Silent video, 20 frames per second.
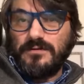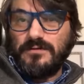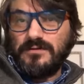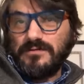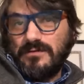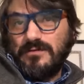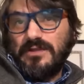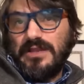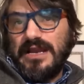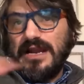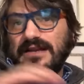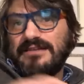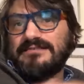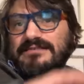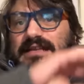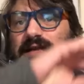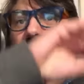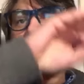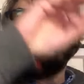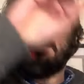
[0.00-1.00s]
So there are
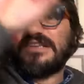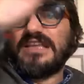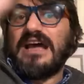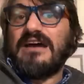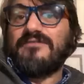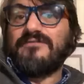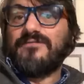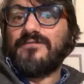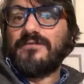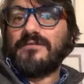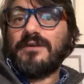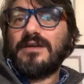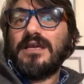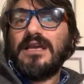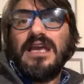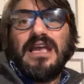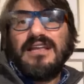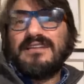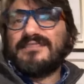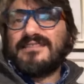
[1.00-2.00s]
some stuff.
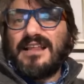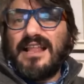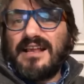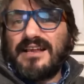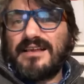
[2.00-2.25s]
It's